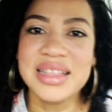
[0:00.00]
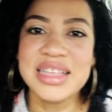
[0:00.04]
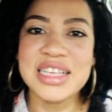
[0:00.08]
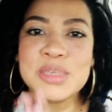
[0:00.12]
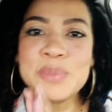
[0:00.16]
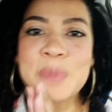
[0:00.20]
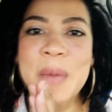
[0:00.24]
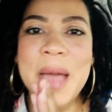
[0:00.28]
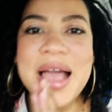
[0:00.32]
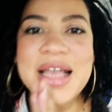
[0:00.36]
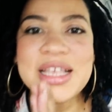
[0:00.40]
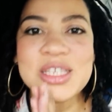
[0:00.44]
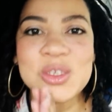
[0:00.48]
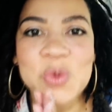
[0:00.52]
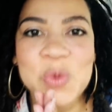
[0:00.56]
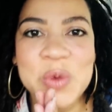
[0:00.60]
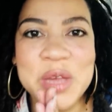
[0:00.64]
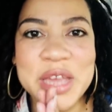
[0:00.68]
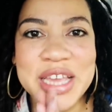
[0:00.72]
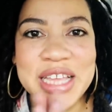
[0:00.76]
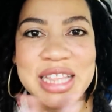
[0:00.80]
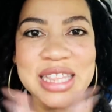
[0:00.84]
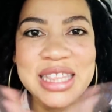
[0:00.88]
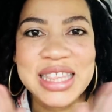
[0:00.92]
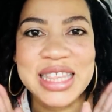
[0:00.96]
This past
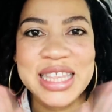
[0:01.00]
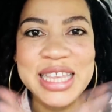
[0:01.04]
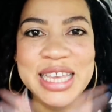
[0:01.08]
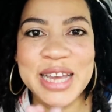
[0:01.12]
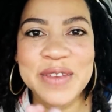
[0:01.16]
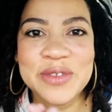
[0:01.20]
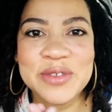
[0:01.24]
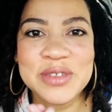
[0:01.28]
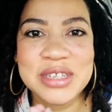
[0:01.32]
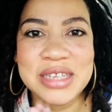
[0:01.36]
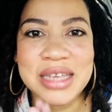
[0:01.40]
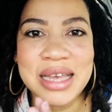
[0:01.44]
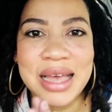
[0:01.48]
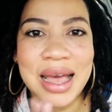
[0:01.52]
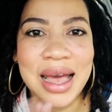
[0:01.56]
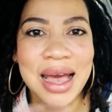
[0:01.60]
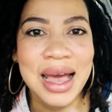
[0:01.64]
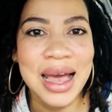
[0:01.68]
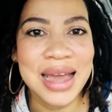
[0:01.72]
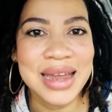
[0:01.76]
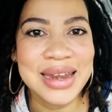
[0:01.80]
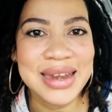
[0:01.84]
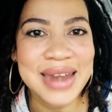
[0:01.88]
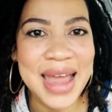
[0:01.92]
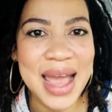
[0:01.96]
week, Lyft
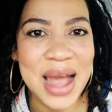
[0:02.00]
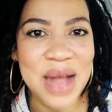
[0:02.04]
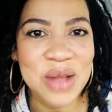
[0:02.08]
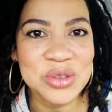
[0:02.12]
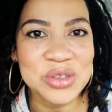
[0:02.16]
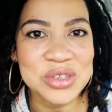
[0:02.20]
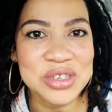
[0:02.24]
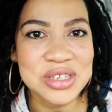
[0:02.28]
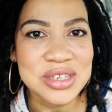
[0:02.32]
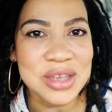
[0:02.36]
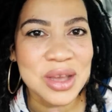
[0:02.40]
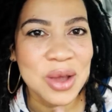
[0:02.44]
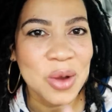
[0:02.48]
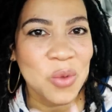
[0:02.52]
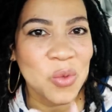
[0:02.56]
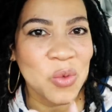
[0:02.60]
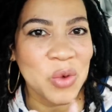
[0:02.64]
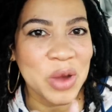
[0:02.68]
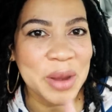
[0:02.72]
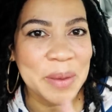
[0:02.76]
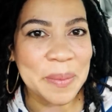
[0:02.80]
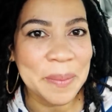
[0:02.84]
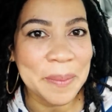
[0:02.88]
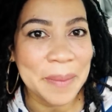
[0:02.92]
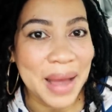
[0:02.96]
announced
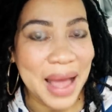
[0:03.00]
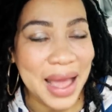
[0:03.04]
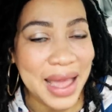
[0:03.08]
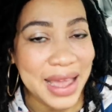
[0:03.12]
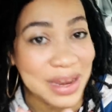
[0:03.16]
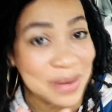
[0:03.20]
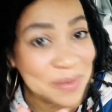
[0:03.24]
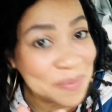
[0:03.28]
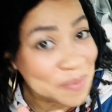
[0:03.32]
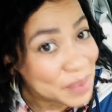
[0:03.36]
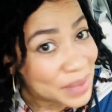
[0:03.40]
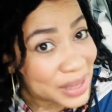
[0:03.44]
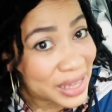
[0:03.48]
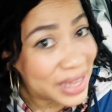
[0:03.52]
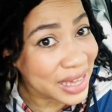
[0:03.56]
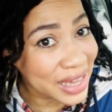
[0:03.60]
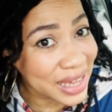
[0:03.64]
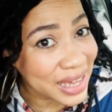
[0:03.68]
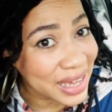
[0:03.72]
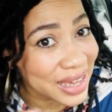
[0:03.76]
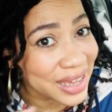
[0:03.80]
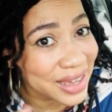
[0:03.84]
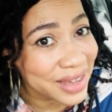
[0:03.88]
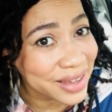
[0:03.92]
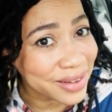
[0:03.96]
what might
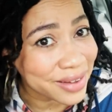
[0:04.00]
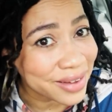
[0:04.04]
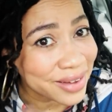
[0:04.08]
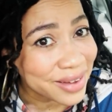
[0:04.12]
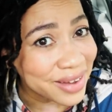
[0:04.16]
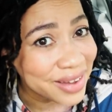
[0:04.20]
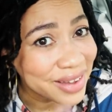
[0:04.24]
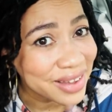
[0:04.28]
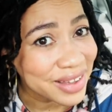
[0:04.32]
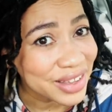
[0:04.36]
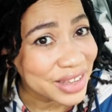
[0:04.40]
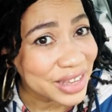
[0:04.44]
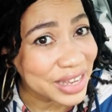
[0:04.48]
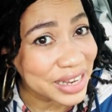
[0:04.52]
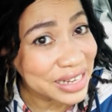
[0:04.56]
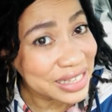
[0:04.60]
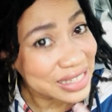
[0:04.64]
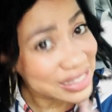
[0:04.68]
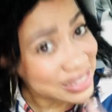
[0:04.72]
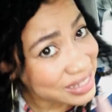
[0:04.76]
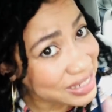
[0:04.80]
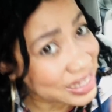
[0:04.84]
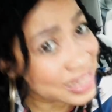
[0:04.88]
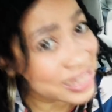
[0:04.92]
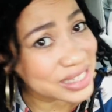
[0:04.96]
be an
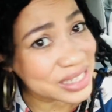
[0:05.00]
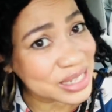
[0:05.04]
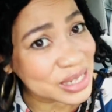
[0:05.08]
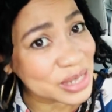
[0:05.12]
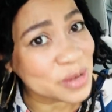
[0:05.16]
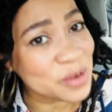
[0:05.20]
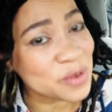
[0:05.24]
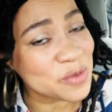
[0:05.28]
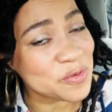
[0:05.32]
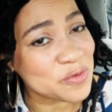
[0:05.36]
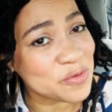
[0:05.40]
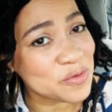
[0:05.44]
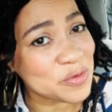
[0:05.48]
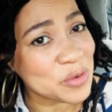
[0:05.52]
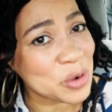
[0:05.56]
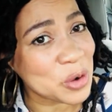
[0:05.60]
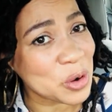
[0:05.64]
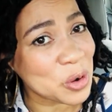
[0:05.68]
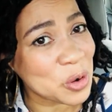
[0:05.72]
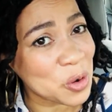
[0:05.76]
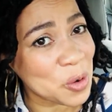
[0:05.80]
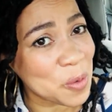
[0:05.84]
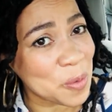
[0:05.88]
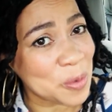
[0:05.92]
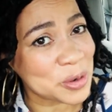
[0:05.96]
incentive for
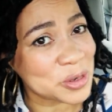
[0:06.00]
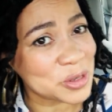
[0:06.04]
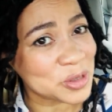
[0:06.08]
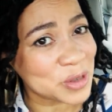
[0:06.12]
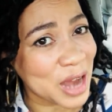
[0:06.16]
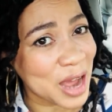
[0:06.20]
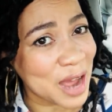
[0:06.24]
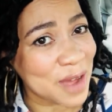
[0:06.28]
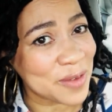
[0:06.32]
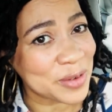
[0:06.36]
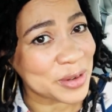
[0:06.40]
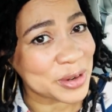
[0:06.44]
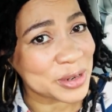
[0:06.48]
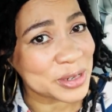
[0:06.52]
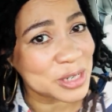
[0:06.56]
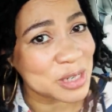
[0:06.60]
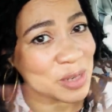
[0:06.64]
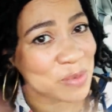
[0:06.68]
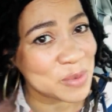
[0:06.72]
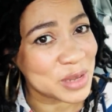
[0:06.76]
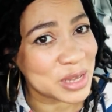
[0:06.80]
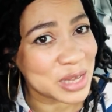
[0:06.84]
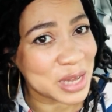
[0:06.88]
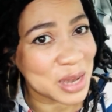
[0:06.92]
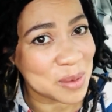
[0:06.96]
Uber drivers to
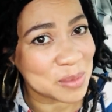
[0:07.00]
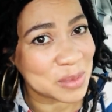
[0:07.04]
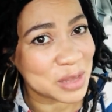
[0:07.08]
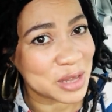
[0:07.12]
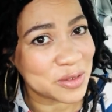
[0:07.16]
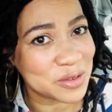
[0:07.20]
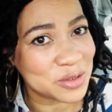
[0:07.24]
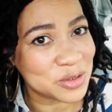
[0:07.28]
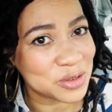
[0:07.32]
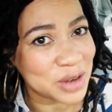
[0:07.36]
become Lyft